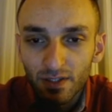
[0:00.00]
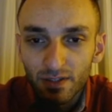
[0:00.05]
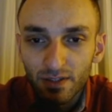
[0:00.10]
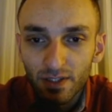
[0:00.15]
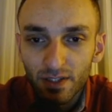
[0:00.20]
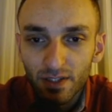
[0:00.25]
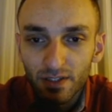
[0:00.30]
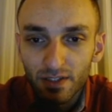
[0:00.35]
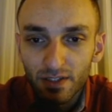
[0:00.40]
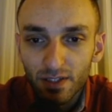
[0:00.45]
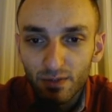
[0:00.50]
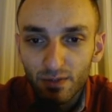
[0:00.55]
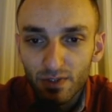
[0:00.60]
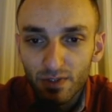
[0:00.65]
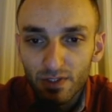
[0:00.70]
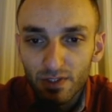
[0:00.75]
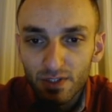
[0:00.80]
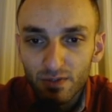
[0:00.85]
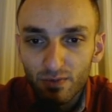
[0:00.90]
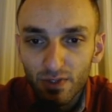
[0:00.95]
The idea
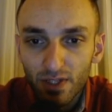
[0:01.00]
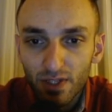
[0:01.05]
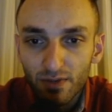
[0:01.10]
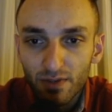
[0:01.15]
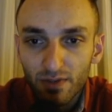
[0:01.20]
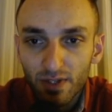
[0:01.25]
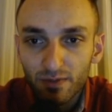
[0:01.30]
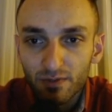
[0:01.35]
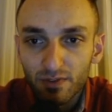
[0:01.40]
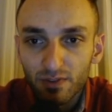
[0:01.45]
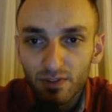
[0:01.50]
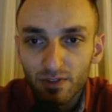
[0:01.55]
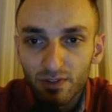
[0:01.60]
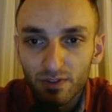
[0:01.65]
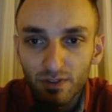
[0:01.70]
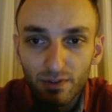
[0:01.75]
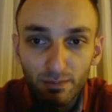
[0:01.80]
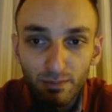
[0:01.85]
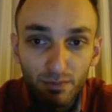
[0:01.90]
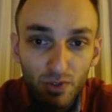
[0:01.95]
was whenever f3,
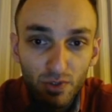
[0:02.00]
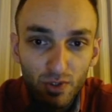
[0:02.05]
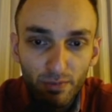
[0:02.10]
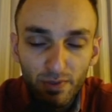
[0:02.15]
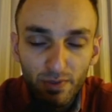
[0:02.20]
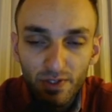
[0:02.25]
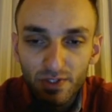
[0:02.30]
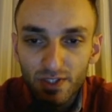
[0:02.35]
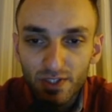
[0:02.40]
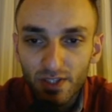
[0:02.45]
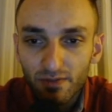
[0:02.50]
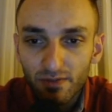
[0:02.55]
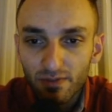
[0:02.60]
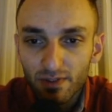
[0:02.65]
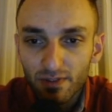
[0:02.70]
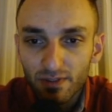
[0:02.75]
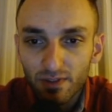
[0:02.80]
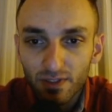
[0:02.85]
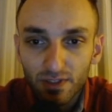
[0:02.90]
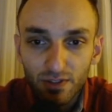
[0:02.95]
then bishop
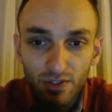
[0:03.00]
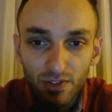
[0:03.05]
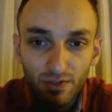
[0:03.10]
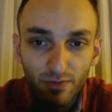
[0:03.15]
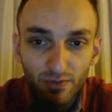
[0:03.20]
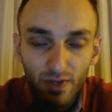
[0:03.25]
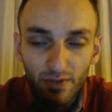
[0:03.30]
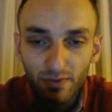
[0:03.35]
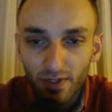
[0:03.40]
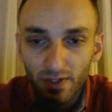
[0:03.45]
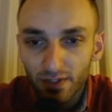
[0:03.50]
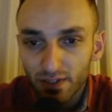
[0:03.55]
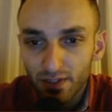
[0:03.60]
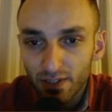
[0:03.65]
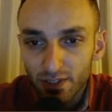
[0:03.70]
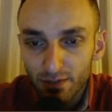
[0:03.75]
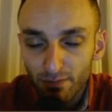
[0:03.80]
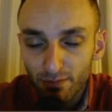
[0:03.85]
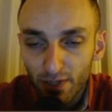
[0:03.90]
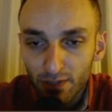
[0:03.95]
h7, and g5
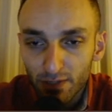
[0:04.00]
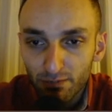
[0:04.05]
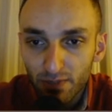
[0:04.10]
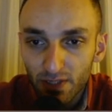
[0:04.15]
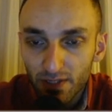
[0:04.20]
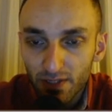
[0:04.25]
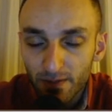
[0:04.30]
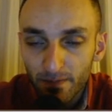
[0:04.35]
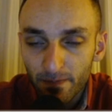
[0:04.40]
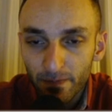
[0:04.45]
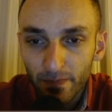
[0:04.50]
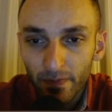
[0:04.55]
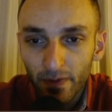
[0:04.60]
ideas might be